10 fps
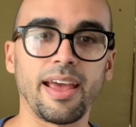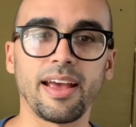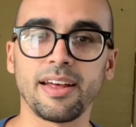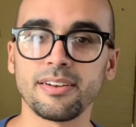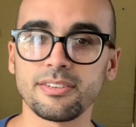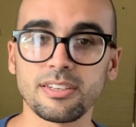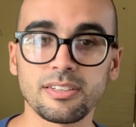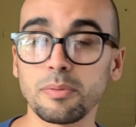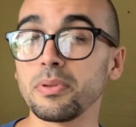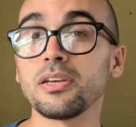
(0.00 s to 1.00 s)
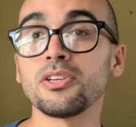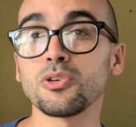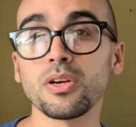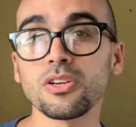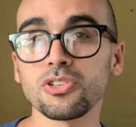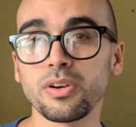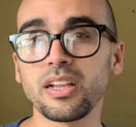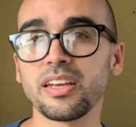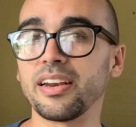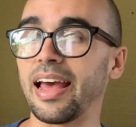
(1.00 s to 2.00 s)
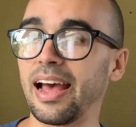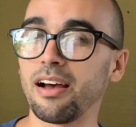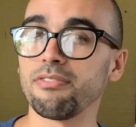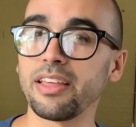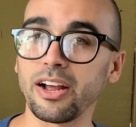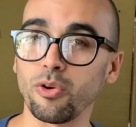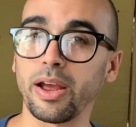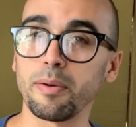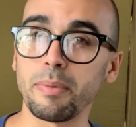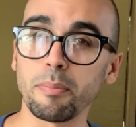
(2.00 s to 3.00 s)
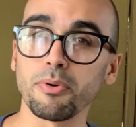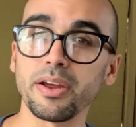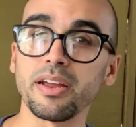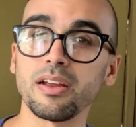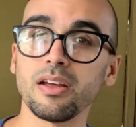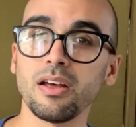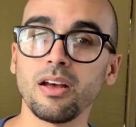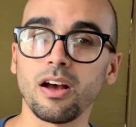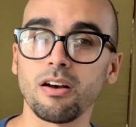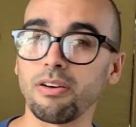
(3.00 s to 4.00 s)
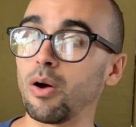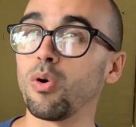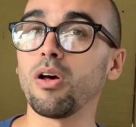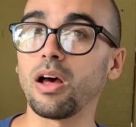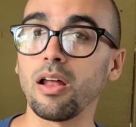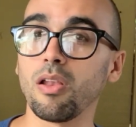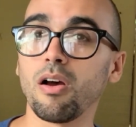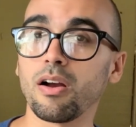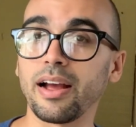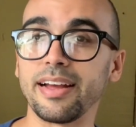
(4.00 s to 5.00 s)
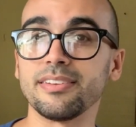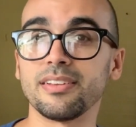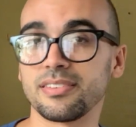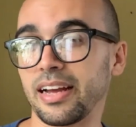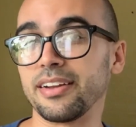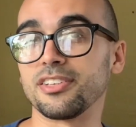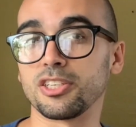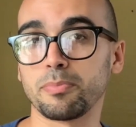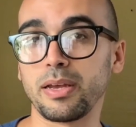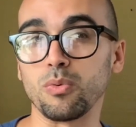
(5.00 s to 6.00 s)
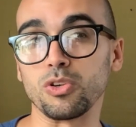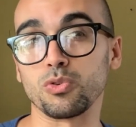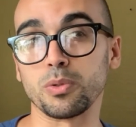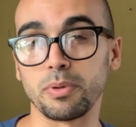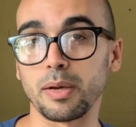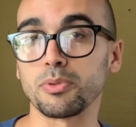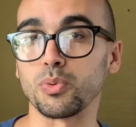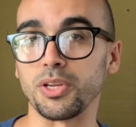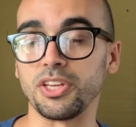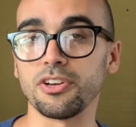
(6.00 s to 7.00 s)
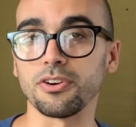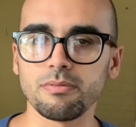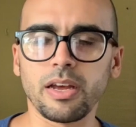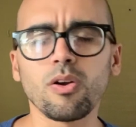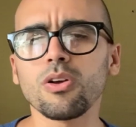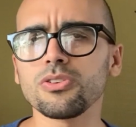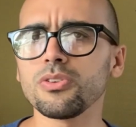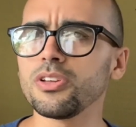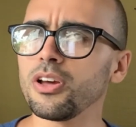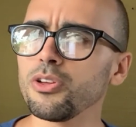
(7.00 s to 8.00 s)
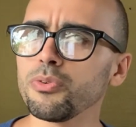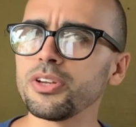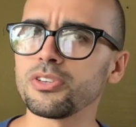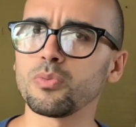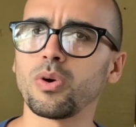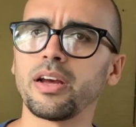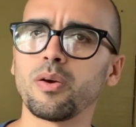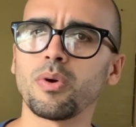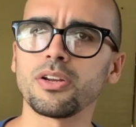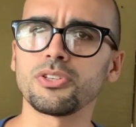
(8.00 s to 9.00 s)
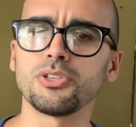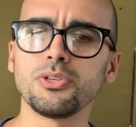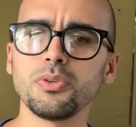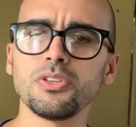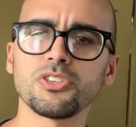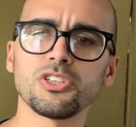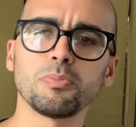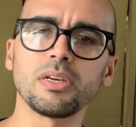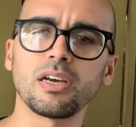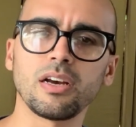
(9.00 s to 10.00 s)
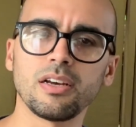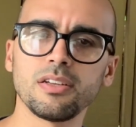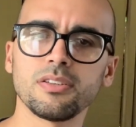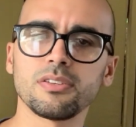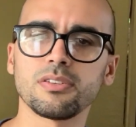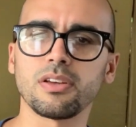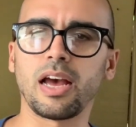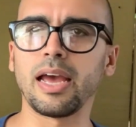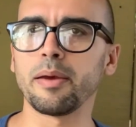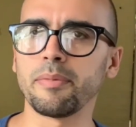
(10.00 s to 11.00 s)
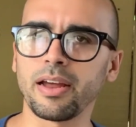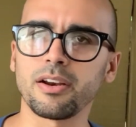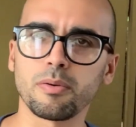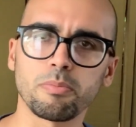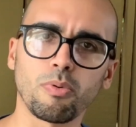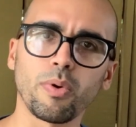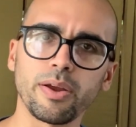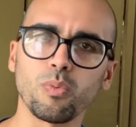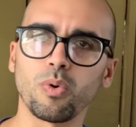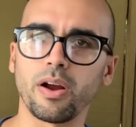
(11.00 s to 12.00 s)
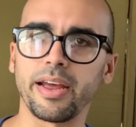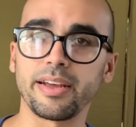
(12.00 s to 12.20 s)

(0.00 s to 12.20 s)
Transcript: and just simply enjoy Australia and have that grand memory of how long I decide to spend, which would be up to a year. And also the other reason why I wanted to do this is because I am not at a point where I